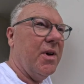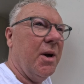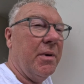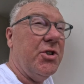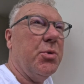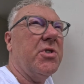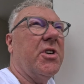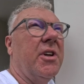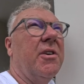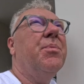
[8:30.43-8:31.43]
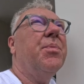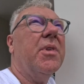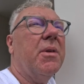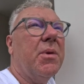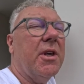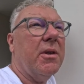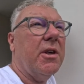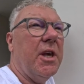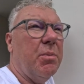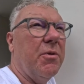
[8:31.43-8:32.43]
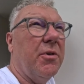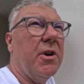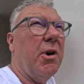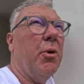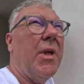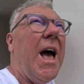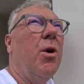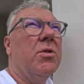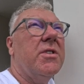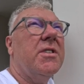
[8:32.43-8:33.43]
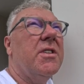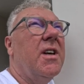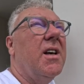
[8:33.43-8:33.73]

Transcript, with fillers: I mean, she was going to keep it for her own house.